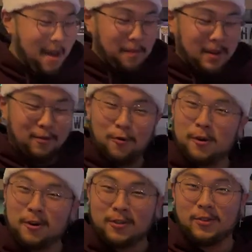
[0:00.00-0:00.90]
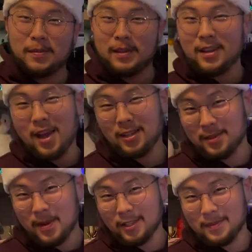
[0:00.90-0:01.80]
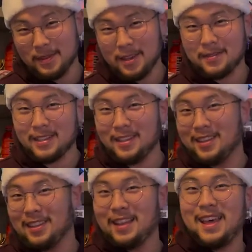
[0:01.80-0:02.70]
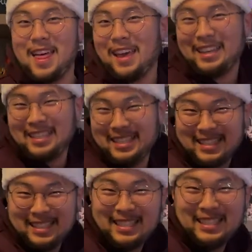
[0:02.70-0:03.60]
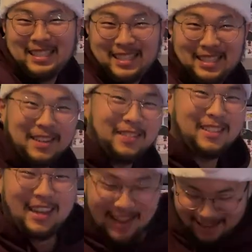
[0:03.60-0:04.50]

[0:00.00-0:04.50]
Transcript: But Royal Caribbean, y'all should sponsor me. You know what I'm saying? Look, you know what I'm saying?